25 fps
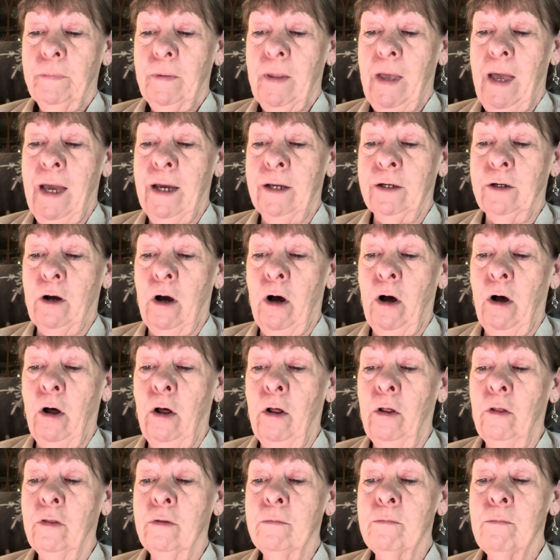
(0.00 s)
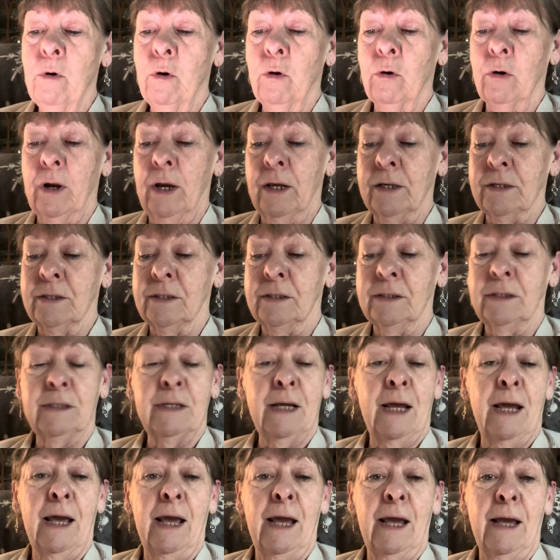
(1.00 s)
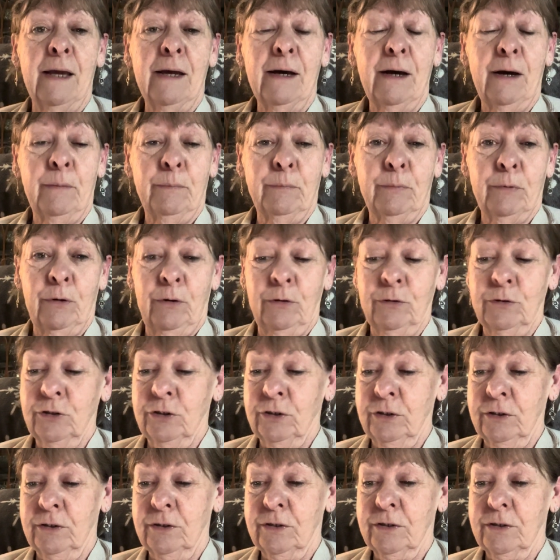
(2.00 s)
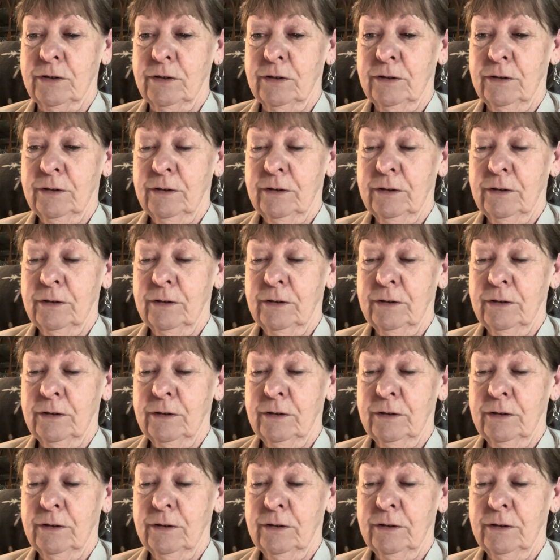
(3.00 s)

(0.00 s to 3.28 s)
and all the more as the day approaches.